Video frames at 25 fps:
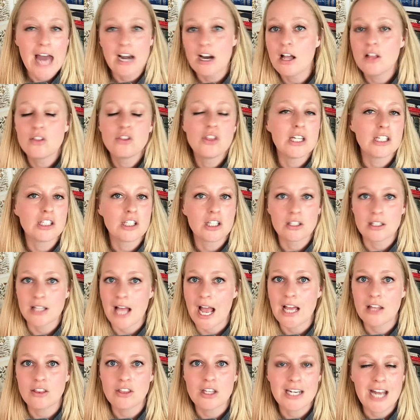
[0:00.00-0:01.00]
this is
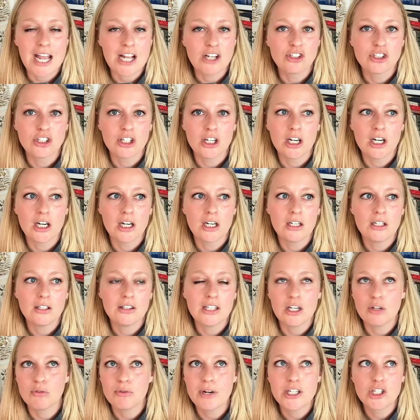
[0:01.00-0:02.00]
like
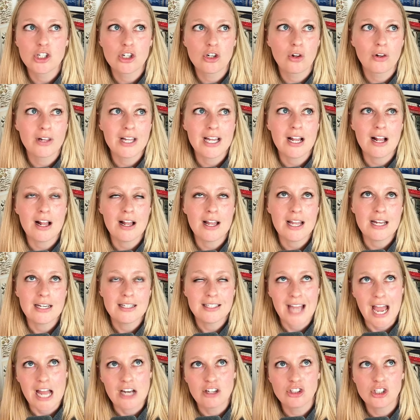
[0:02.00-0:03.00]
the original
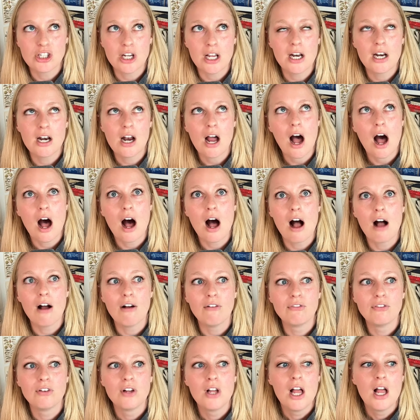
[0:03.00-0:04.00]
intention
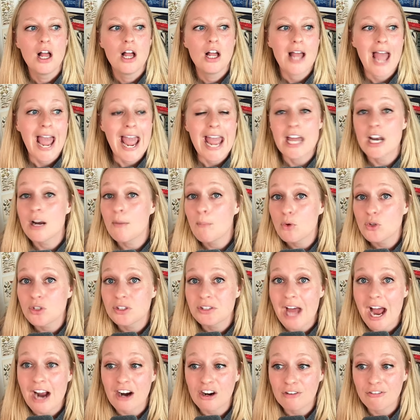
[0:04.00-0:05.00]
of animal
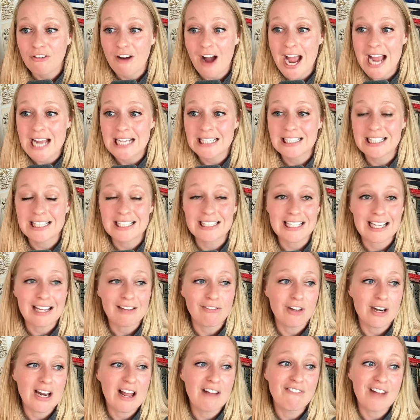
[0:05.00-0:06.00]
sacrifice. This
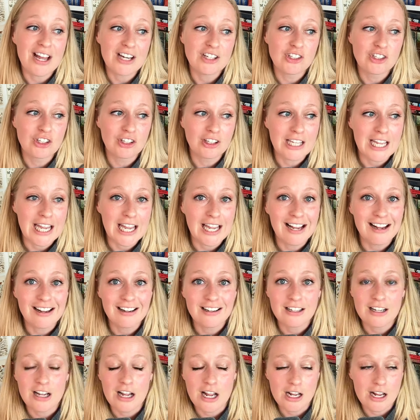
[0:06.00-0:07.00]
even eventually
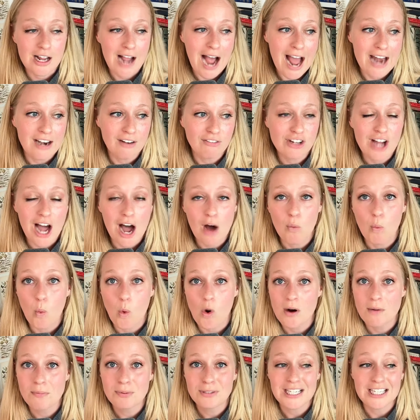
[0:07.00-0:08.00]
kind of got
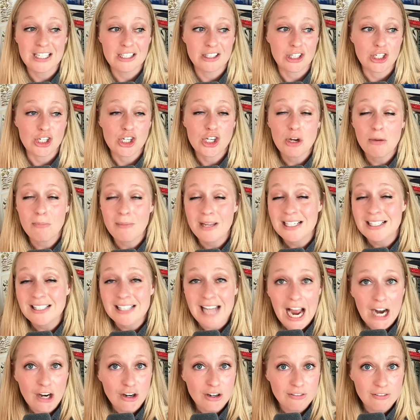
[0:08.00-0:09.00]
warped into human
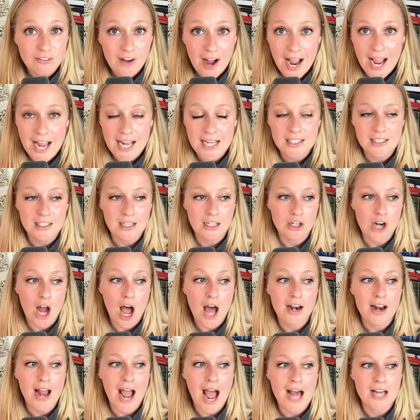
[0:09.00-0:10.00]
sacrifice,
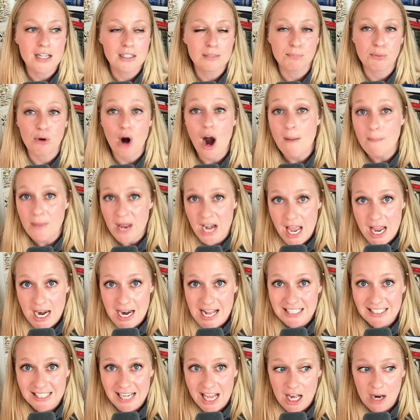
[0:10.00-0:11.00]
not as prominent
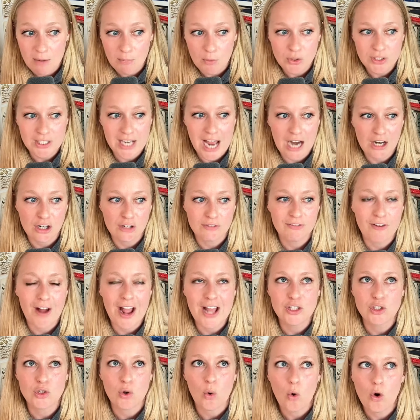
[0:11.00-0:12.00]
as animal
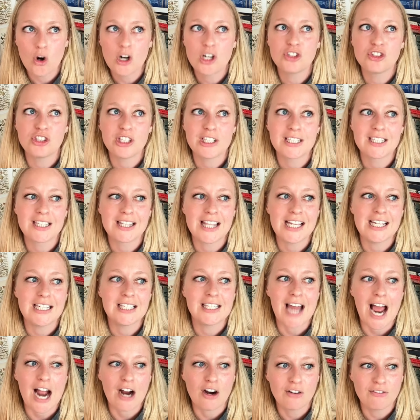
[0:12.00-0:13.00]
sacrifice or just the
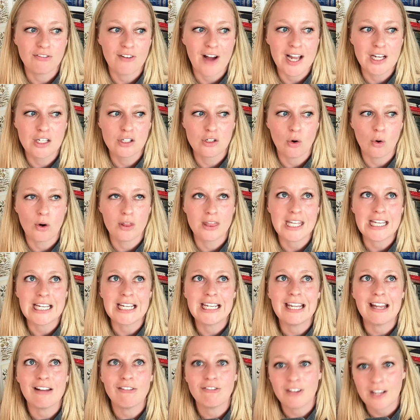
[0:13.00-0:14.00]
sacrifice or the
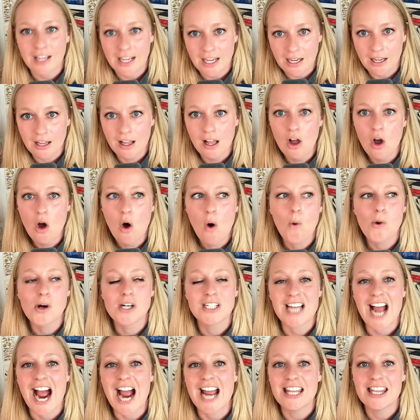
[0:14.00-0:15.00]
giving or
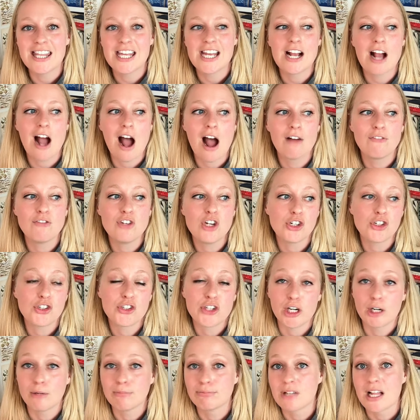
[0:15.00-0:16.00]
tithing of your
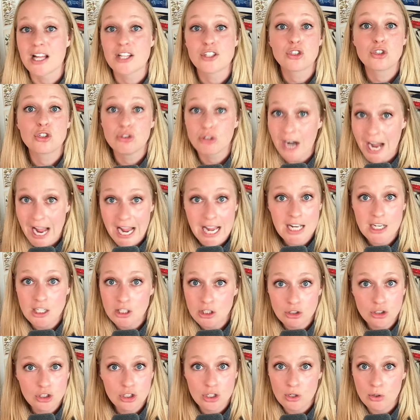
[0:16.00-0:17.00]
surplus grain
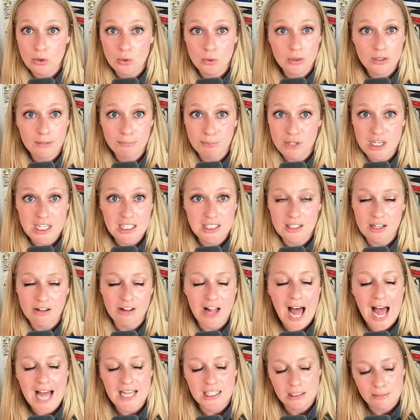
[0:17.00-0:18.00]
to the priest
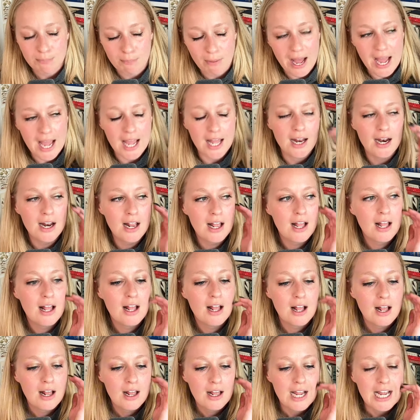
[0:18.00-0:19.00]
class, but
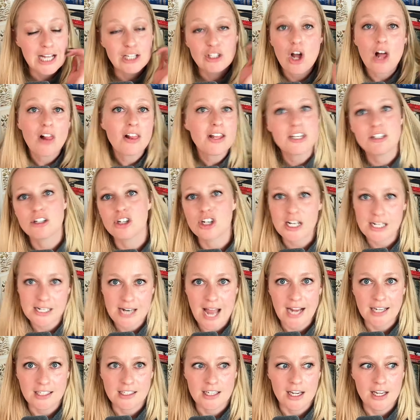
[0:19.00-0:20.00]
it's all
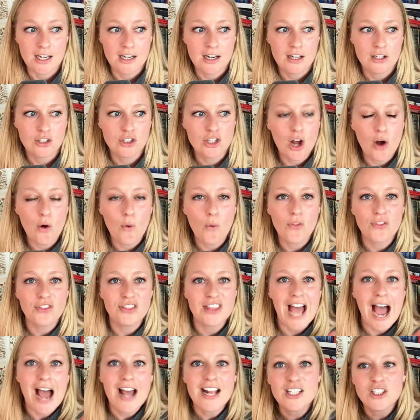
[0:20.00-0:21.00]
interconnected. So
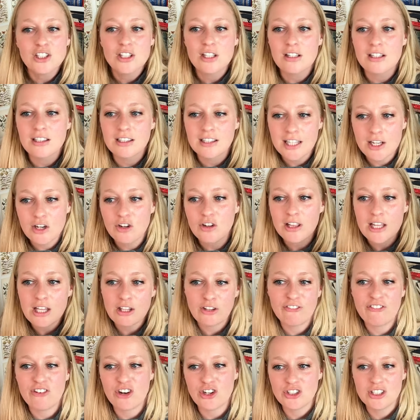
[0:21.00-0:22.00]
that is literally
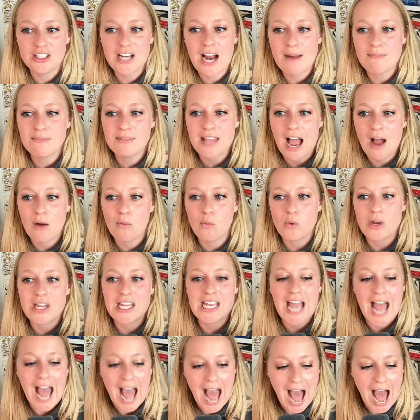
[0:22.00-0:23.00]
the first time that
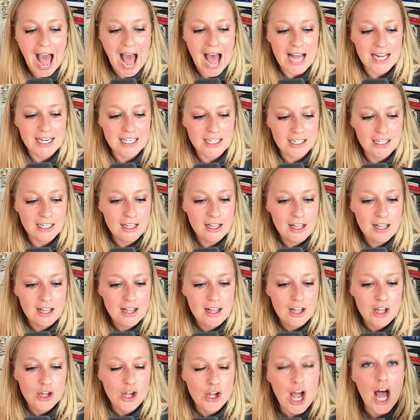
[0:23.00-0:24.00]
we had
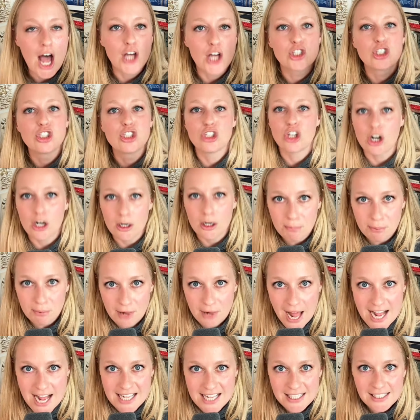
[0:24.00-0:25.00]
a
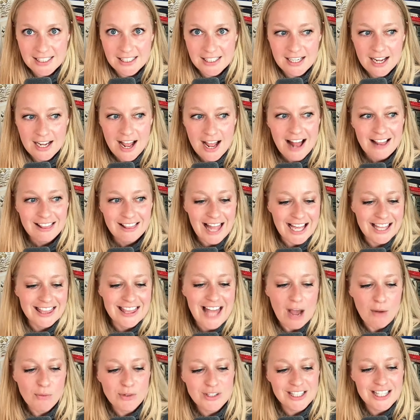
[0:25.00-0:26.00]
surplus. Like
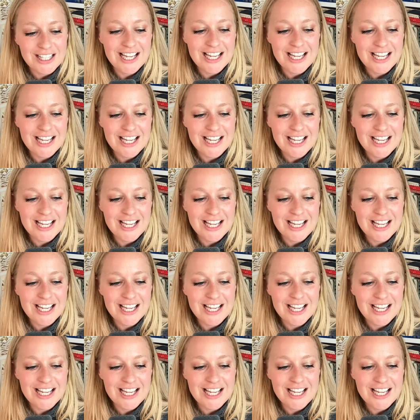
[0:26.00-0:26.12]
that was